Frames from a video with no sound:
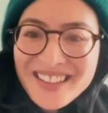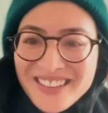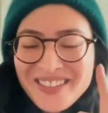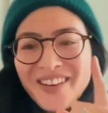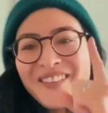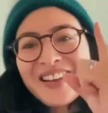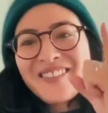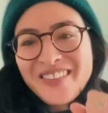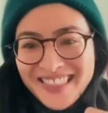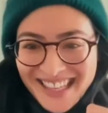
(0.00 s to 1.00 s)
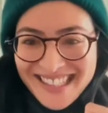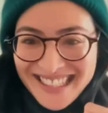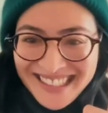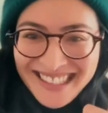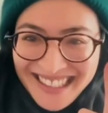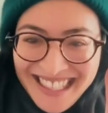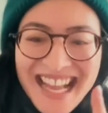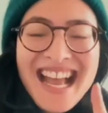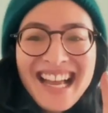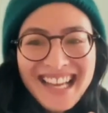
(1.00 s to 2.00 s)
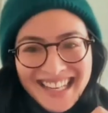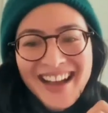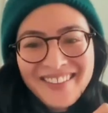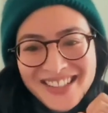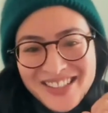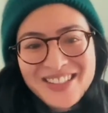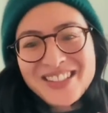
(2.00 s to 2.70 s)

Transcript: growing with it. And now it's